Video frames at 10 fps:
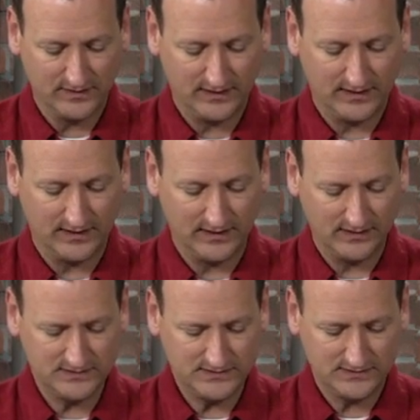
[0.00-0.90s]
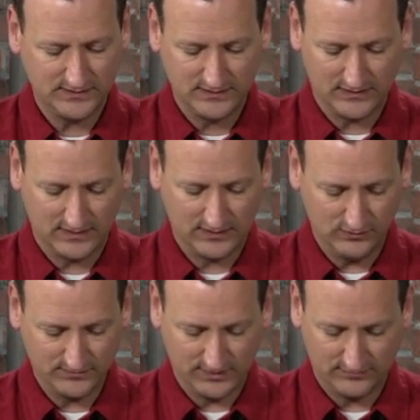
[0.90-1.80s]
and
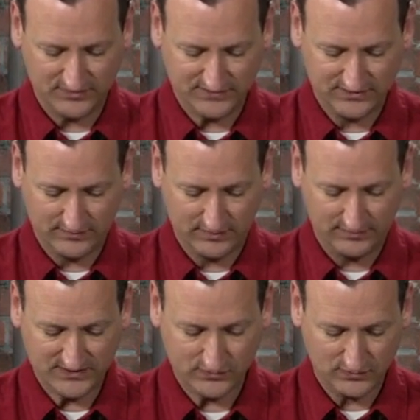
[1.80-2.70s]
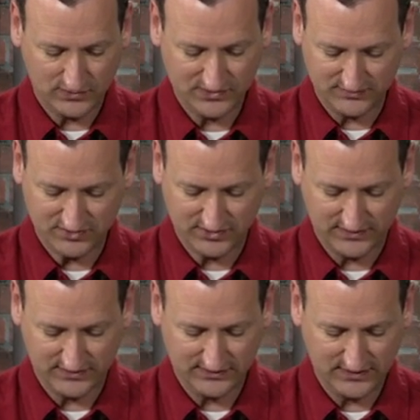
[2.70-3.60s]
I must have typed my password wrong, so let me try
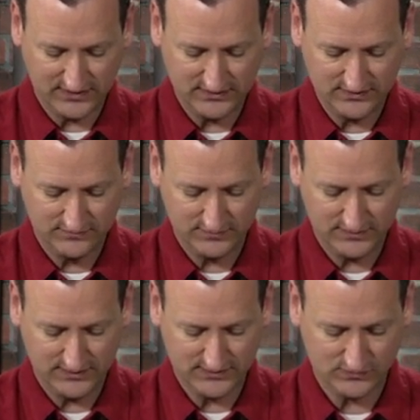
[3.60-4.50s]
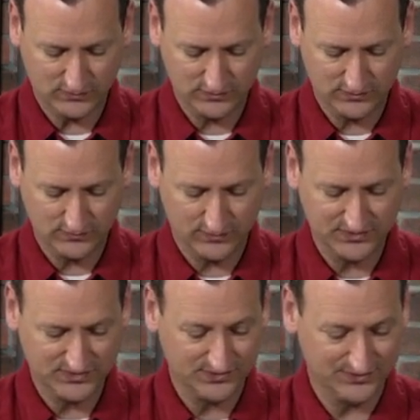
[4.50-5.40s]
that again. Password
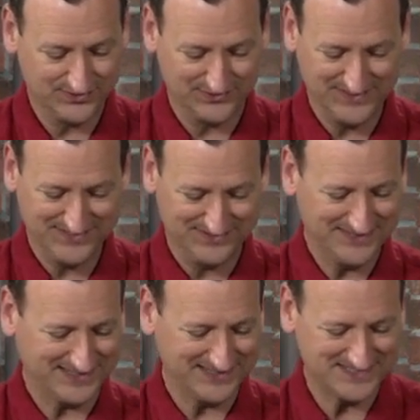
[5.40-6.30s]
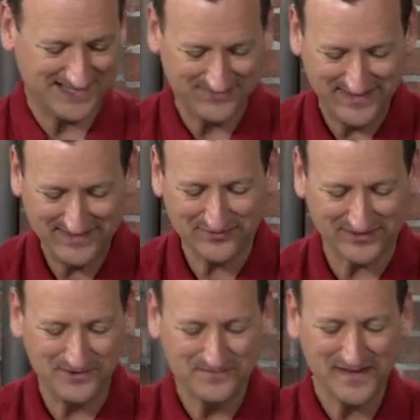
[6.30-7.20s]
123. You'd think I could type that. There we go.